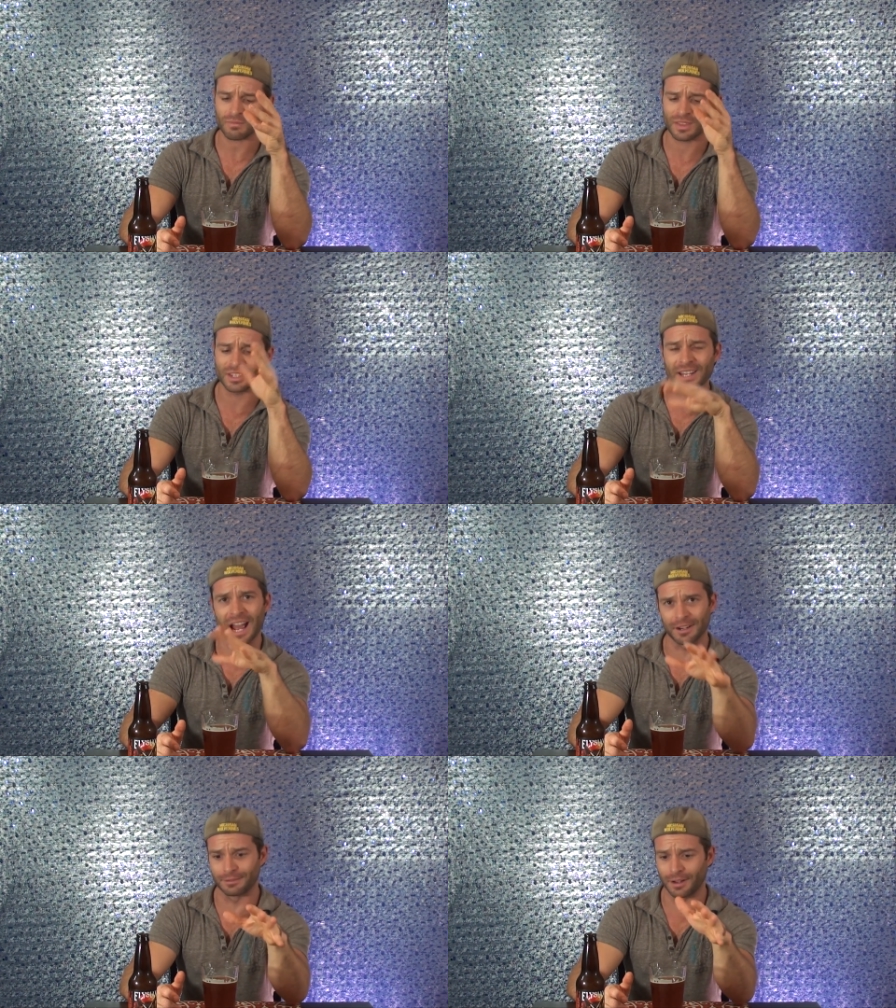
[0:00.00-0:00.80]
this
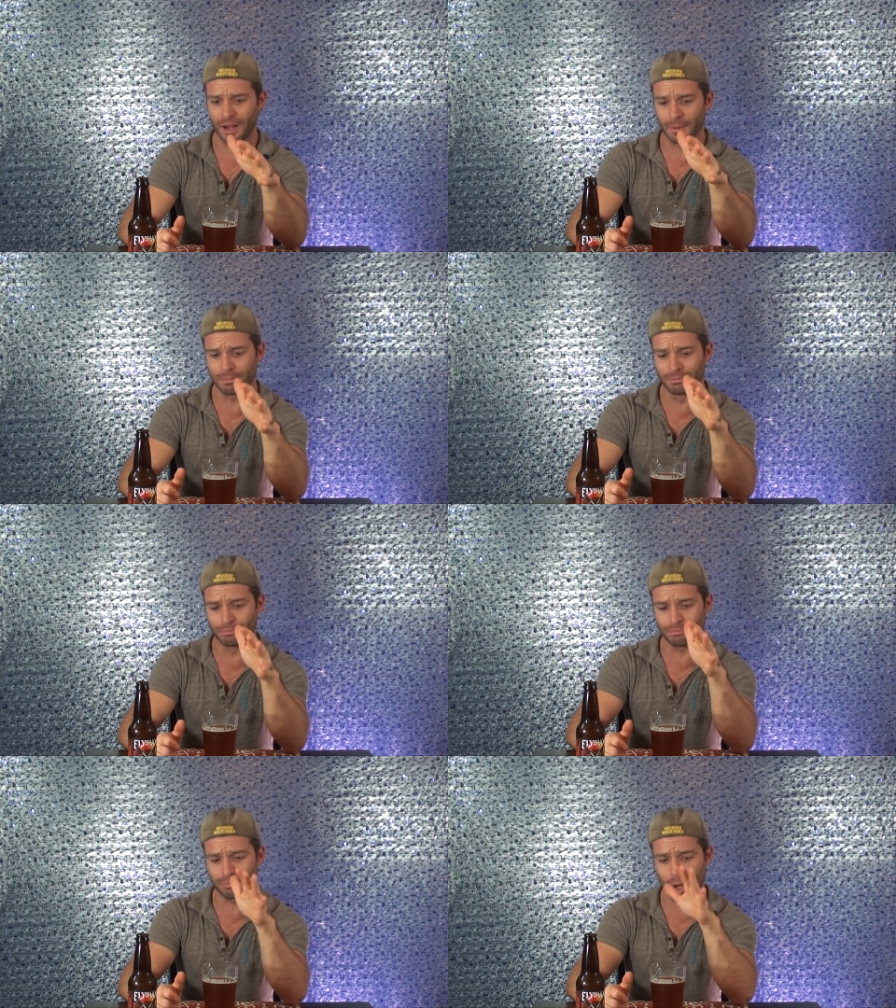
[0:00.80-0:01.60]
kind of
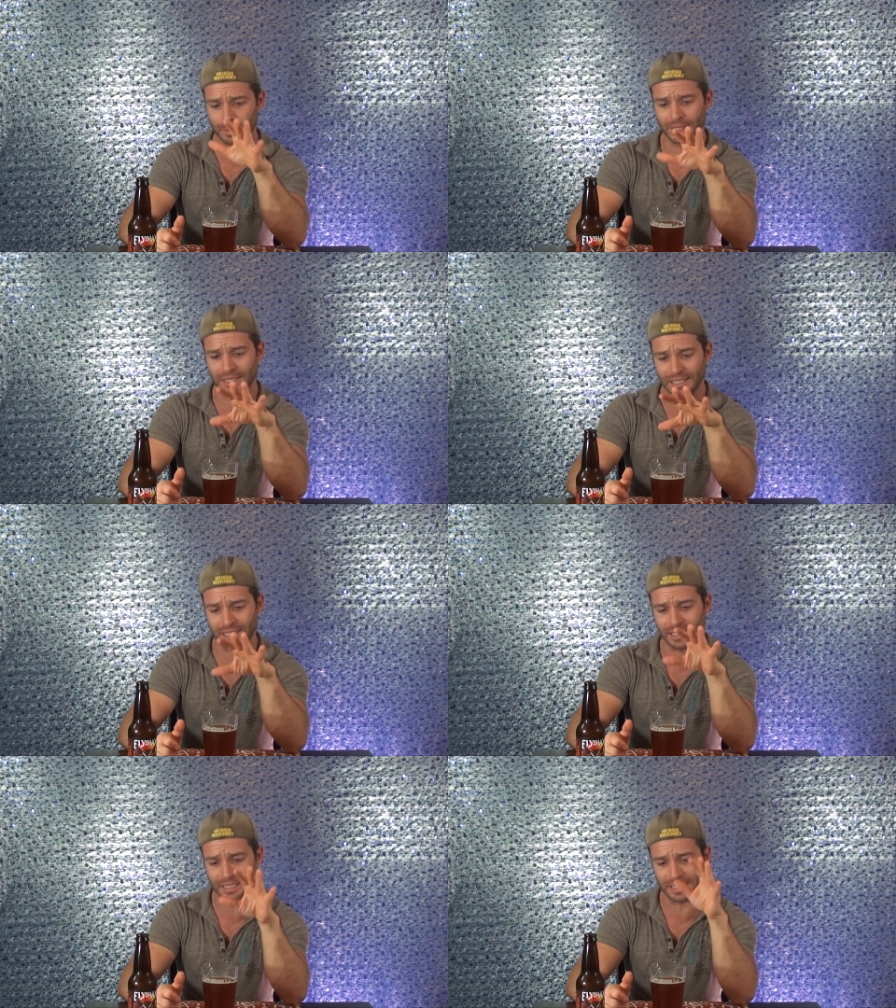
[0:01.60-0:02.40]

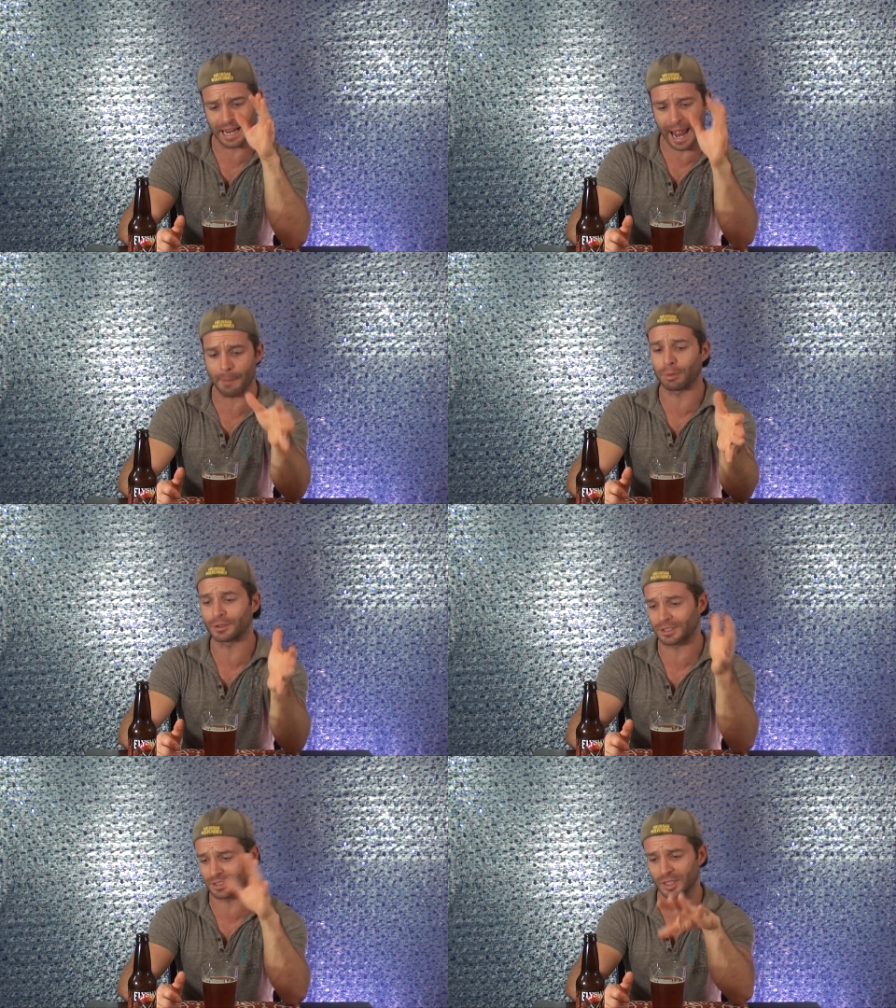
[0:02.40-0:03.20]
pumpkin-y
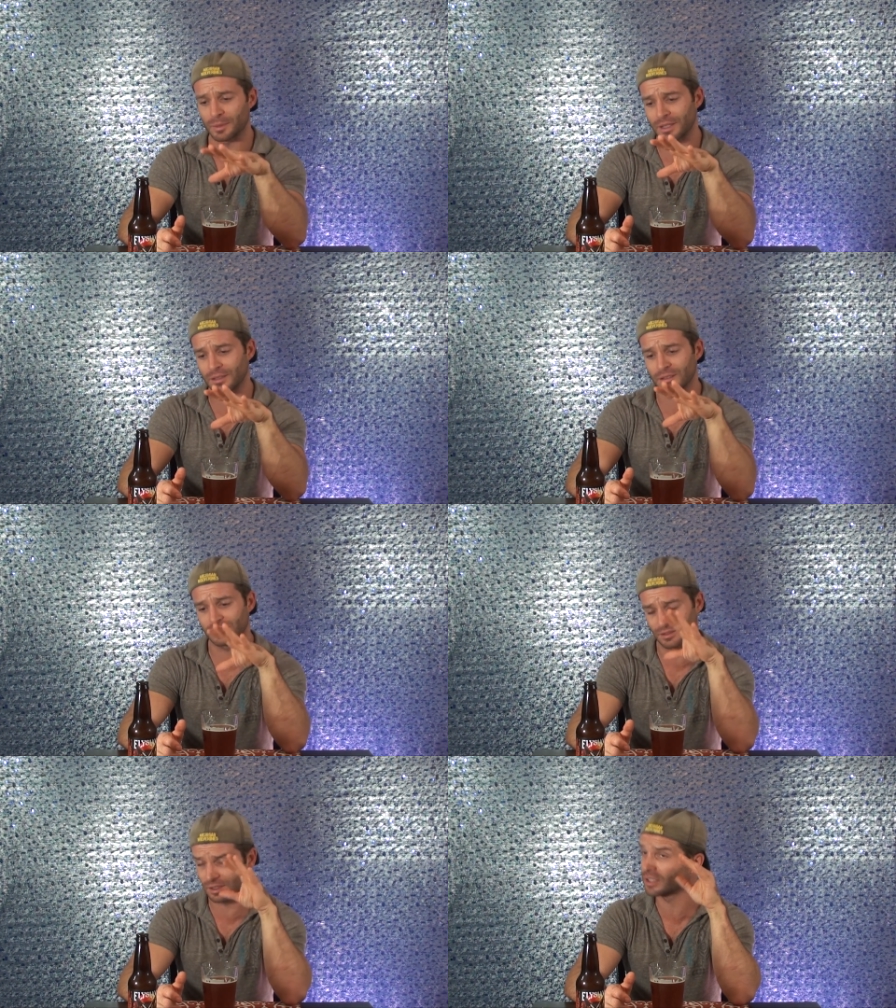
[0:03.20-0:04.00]
apple cinnamon
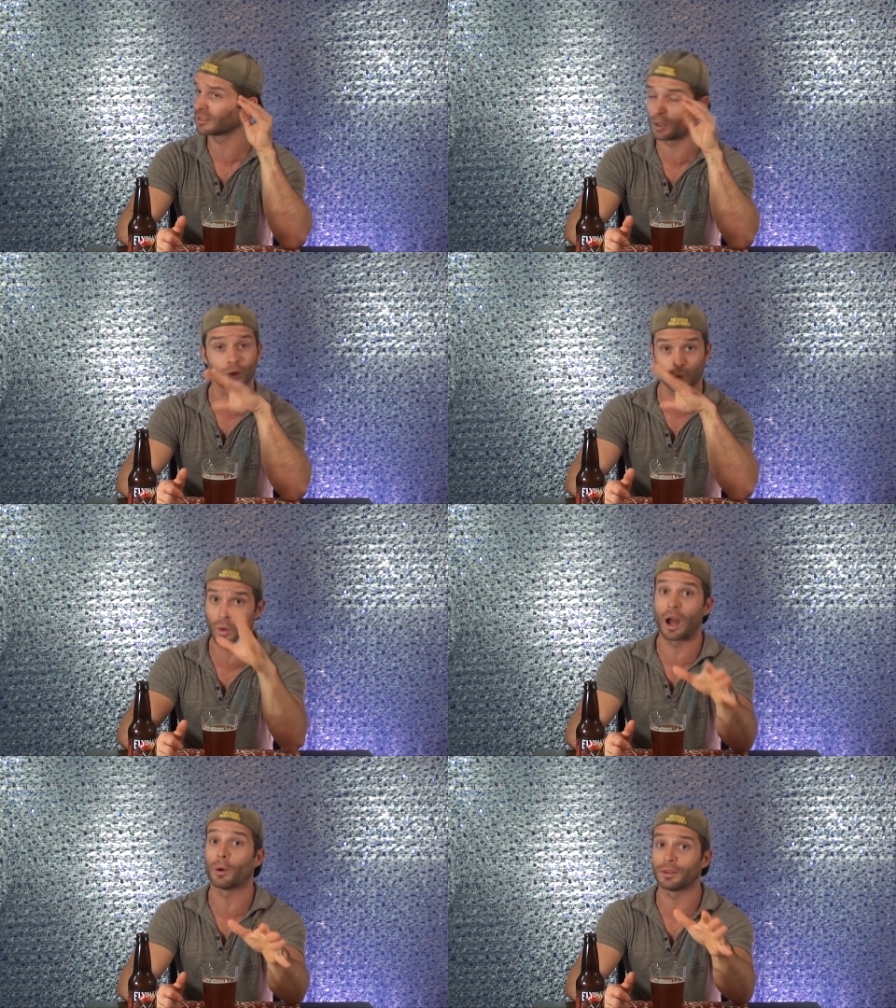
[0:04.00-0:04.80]
goes
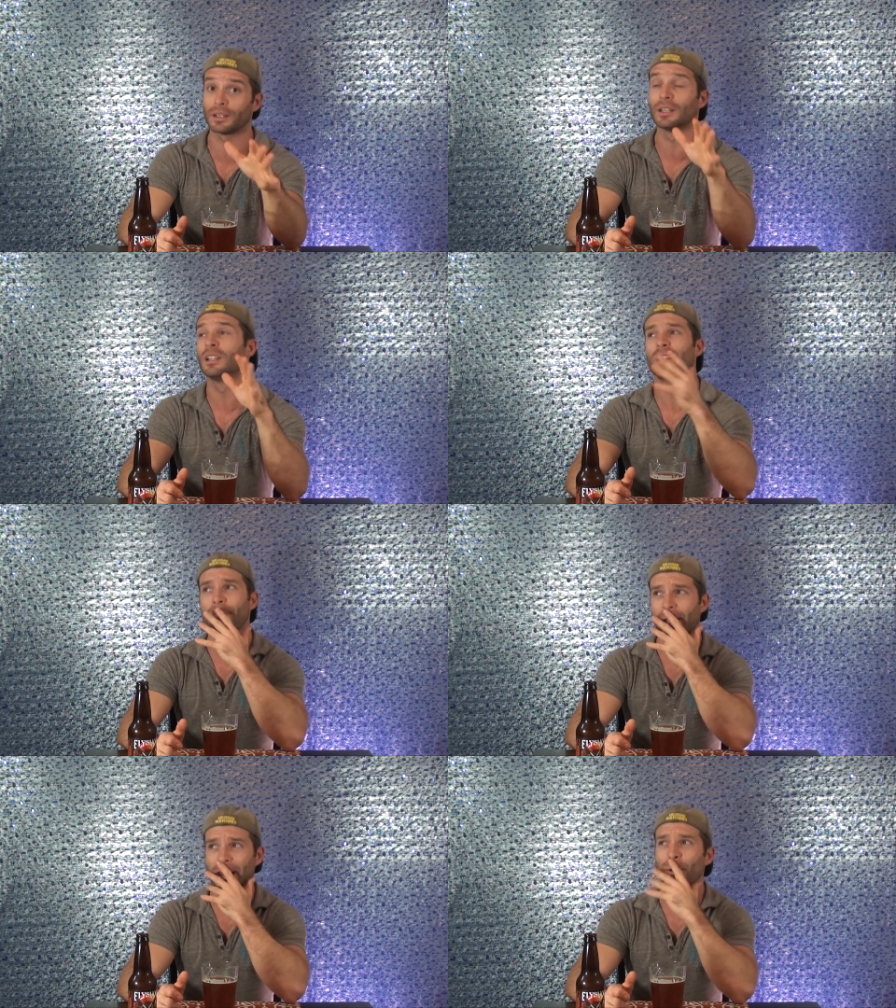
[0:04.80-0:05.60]
well with it.
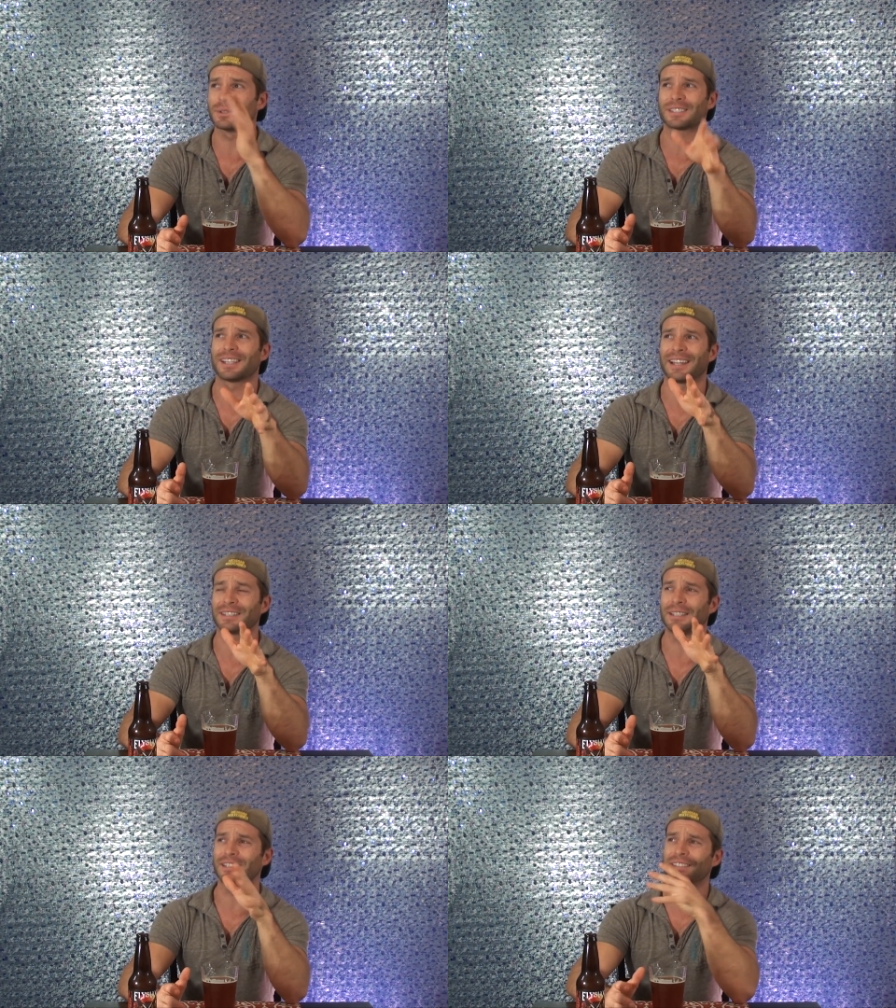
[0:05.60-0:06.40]
I'd almost say
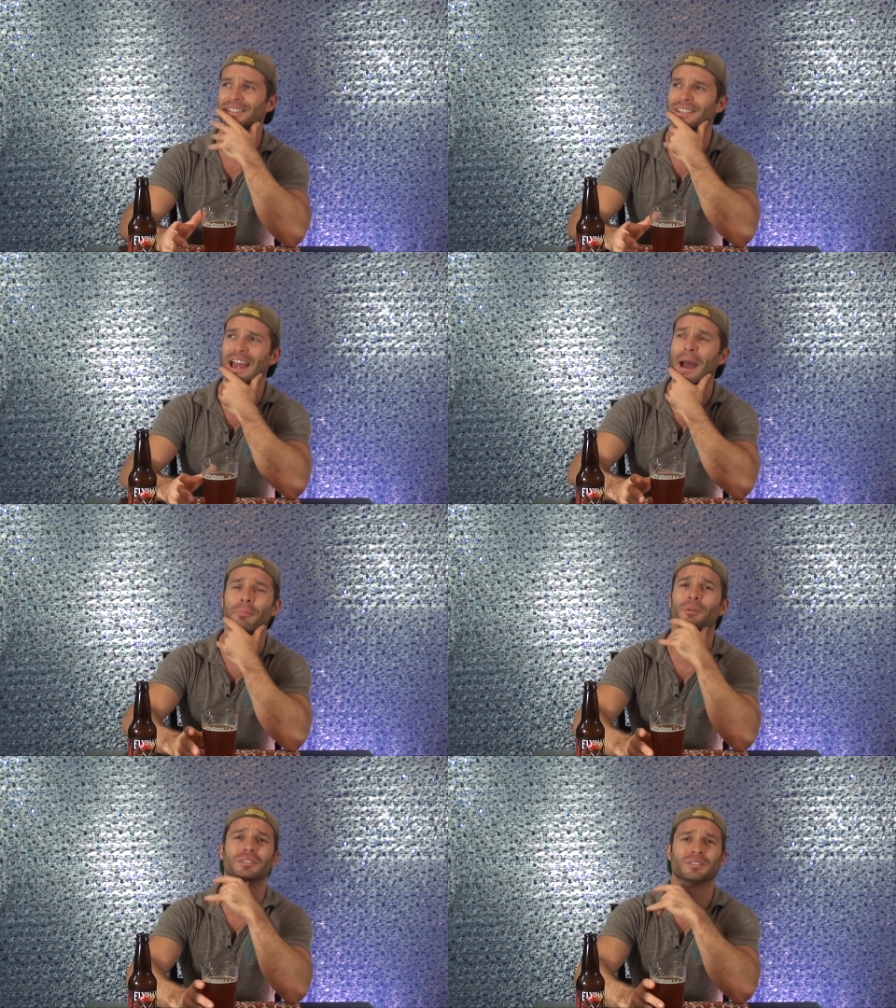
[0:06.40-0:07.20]
like the
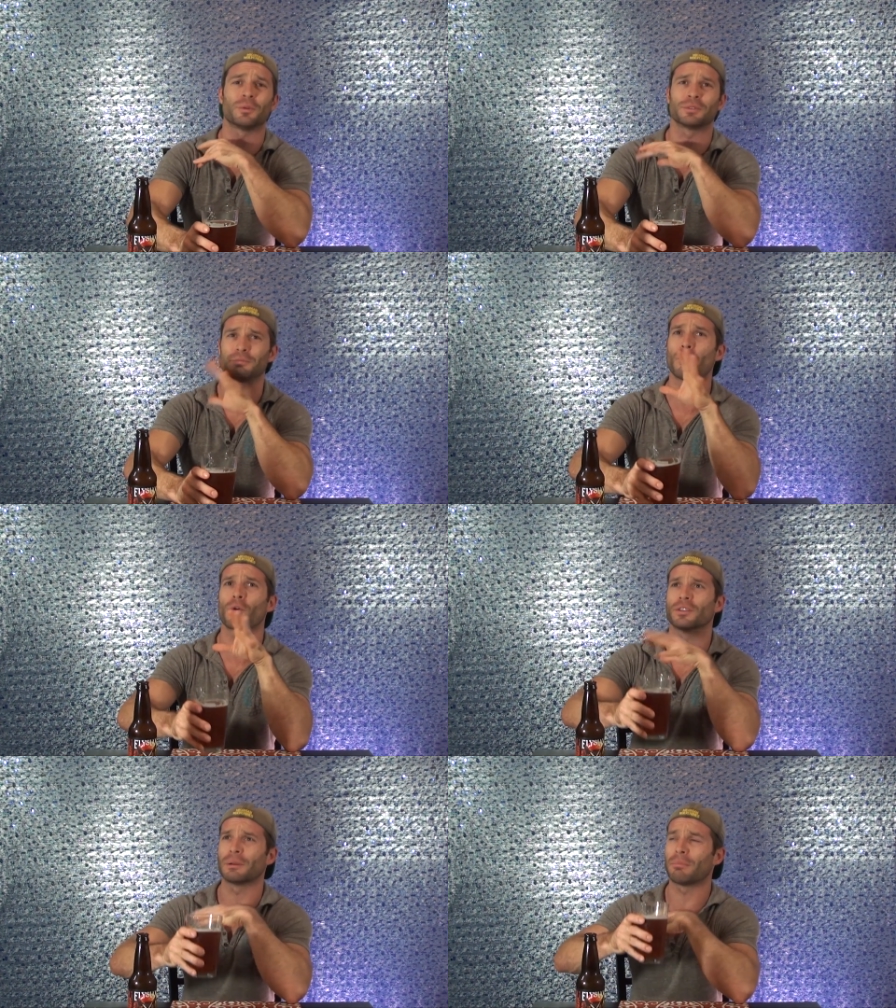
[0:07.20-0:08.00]
apple is almost
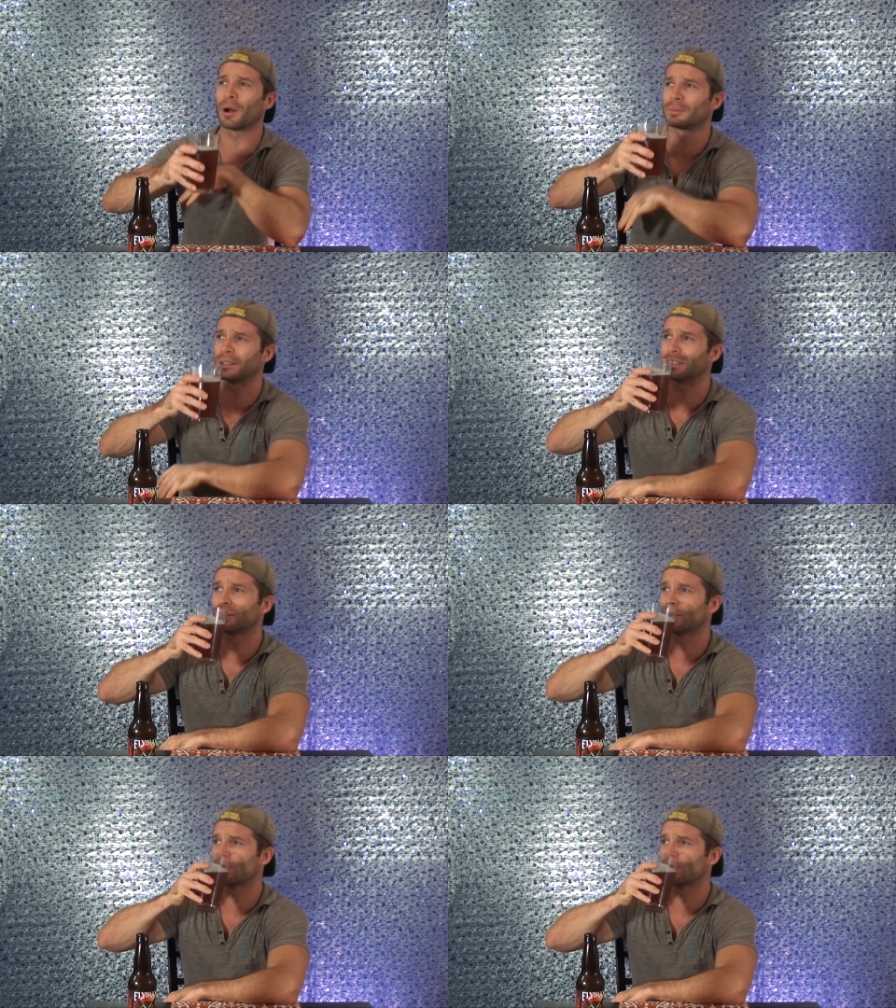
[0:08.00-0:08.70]
more than the pumpkin.